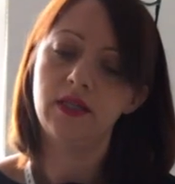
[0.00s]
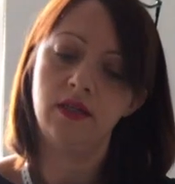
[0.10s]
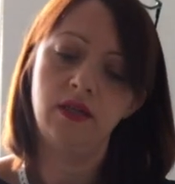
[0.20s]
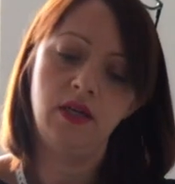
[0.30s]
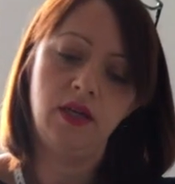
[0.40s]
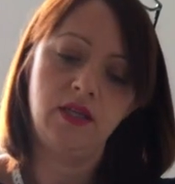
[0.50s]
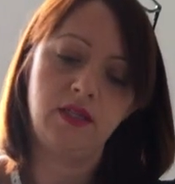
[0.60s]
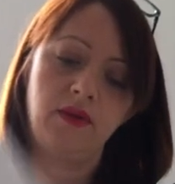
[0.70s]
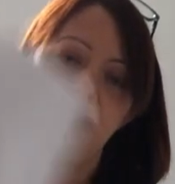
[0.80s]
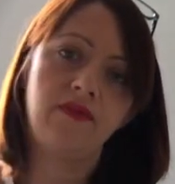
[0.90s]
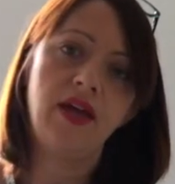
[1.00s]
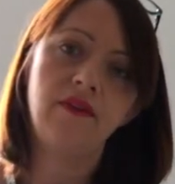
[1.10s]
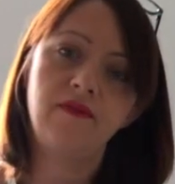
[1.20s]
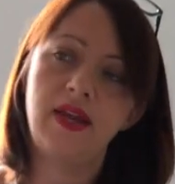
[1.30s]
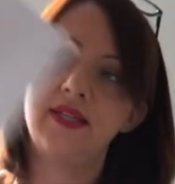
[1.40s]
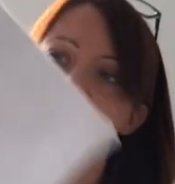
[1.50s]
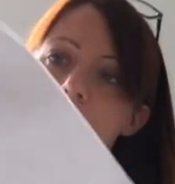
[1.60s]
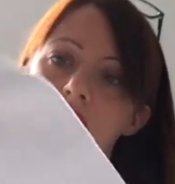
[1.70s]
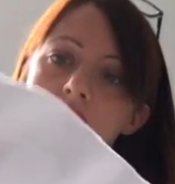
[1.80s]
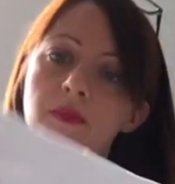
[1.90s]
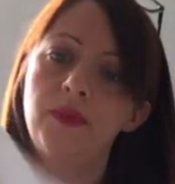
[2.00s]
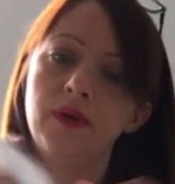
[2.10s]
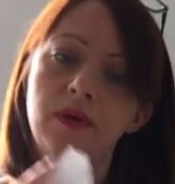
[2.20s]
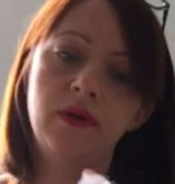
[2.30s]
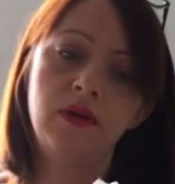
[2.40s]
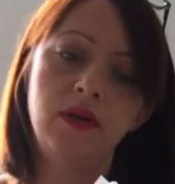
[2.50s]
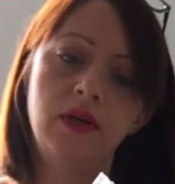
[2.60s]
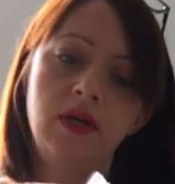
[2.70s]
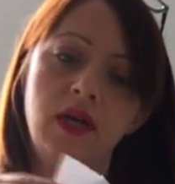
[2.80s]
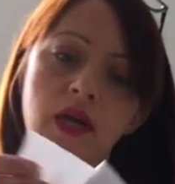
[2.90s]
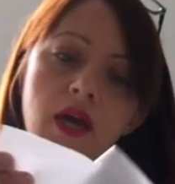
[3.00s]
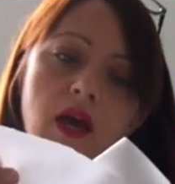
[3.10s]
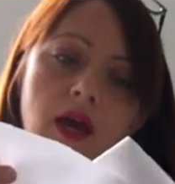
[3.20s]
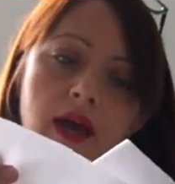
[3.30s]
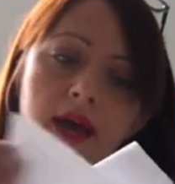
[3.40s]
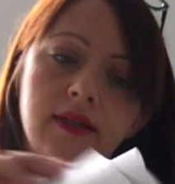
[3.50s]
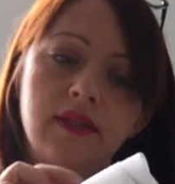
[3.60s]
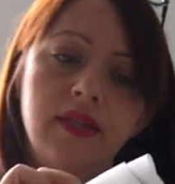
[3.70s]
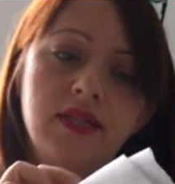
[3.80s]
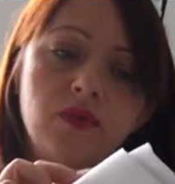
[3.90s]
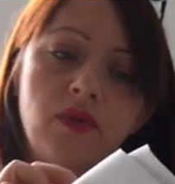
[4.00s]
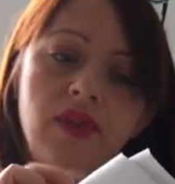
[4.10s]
So we're going to have that facing up, and this one,